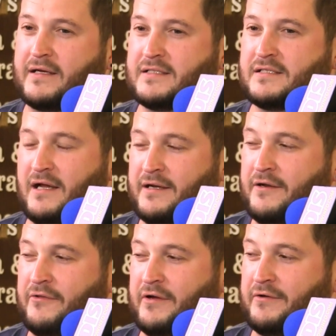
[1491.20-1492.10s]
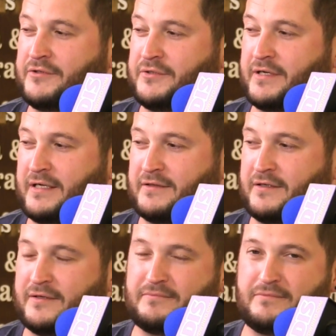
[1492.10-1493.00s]
because I know Concrete. they were doing it at
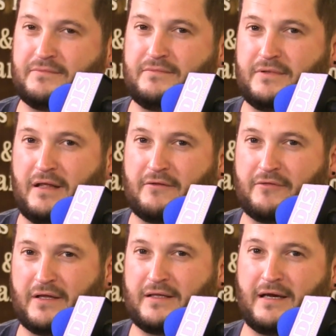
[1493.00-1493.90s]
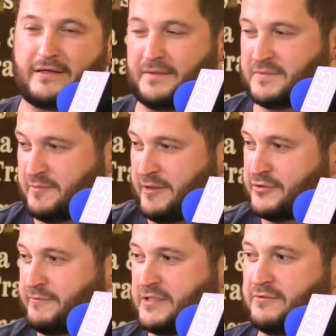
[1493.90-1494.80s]
the the other thing. Yeah, Kim's
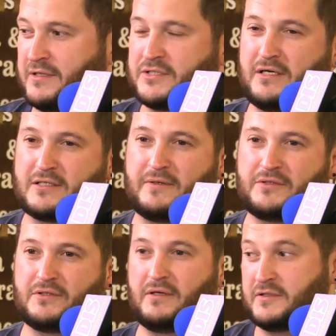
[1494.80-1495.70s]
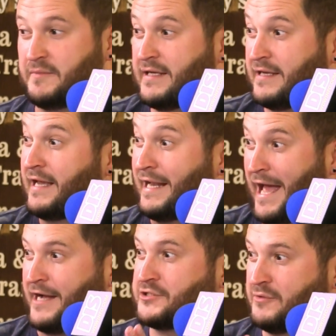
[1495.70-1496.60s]
Belgian Restaurants talked about is making an
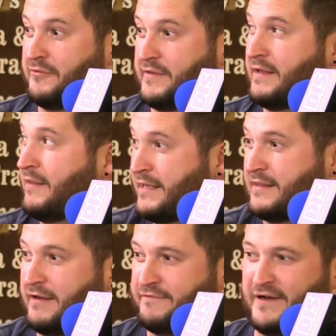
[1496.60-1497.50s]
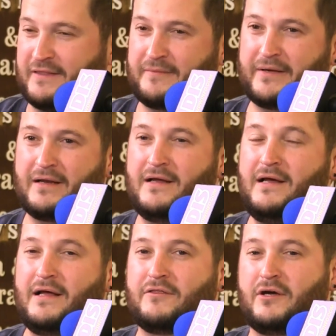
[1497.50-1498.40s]
actual thing like that finally. But
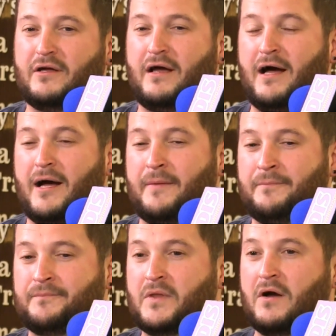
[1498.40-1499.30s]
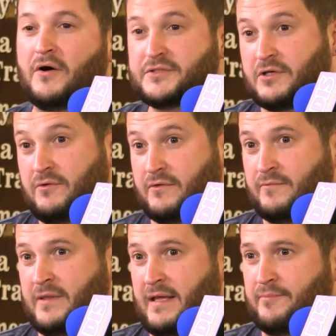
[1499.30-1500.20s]
the um, also
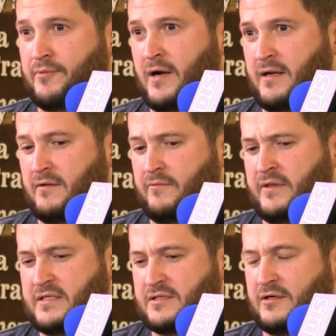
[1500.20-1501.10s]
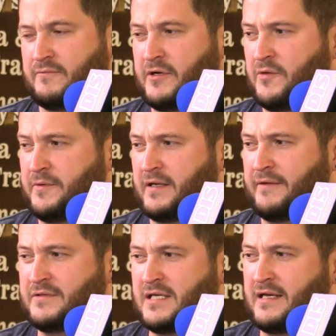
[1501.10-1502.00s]
when they brought when this started reopening, it
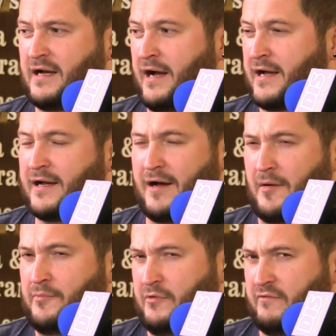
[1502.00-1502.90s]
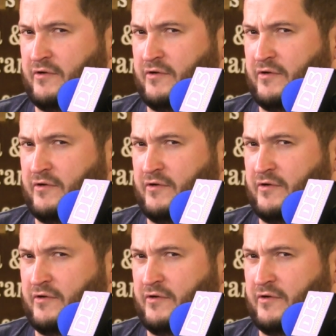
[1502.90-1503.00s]
was like a couple of